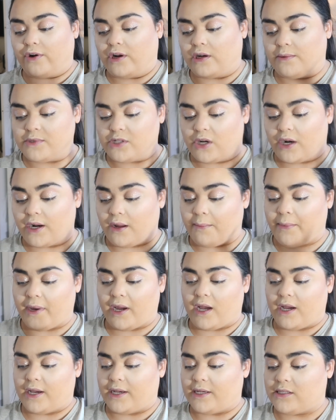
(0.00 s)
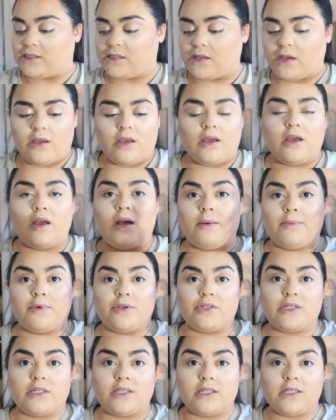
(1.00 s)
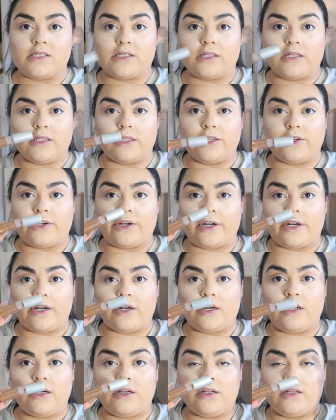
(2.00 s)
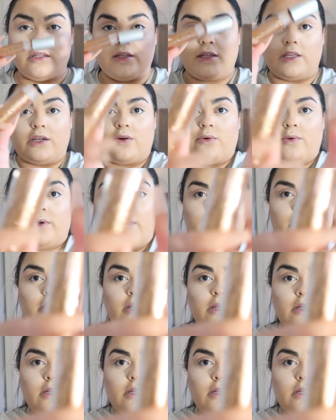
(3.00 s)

on. I'm starting on my eyes. I'm using these glitter liquid